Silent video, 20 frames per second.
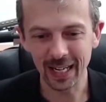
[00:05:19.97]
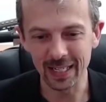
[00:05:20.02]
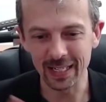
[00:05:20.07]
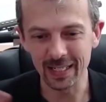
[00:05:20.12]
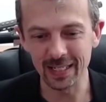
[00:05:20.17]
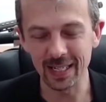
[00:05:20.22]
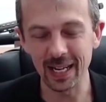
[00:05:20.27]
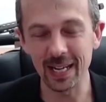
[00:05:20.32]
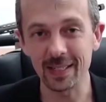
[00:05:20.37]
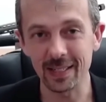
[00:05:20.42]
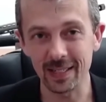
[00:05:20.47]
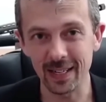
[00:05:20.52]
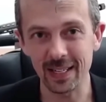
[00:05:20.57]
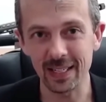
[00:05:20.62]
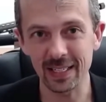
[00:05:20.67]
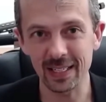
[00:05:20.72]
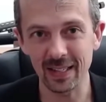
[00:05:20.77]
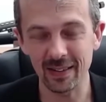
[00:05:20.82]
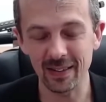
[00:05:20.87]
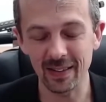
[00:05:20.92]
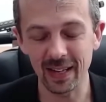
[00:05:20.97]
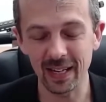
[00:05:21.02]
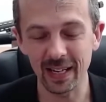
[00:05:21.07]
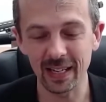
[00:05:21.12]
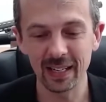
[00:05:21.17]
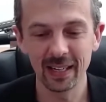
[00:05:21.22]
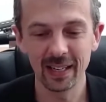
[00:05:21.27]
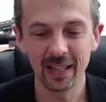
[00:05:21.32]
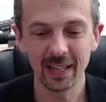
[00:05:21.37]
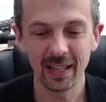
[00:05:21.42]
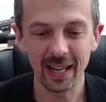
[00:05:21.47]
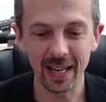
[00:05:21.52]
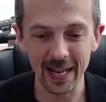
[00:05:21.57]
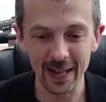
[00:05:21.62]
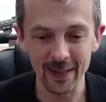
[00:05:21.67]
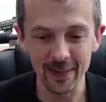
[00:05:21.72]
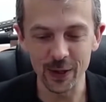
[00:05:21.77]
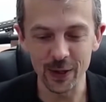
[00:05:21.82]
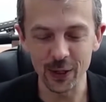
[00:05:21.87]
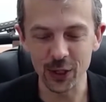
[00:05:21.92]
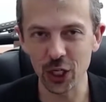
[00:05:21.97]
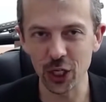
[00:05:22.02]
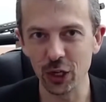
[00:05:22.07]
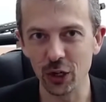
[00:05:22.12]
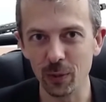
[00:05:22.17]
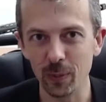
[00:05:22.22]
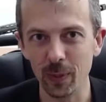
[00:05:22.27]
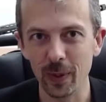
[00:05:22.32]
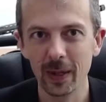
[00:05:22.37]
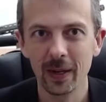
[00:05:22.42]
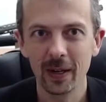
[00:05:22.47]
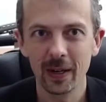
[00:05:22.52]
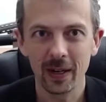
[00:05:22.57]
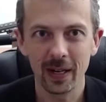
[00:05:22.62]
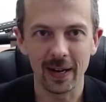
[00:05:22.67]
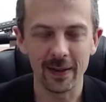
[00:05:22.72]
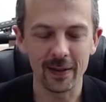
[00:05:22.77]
detonates the thing in the tube. And there's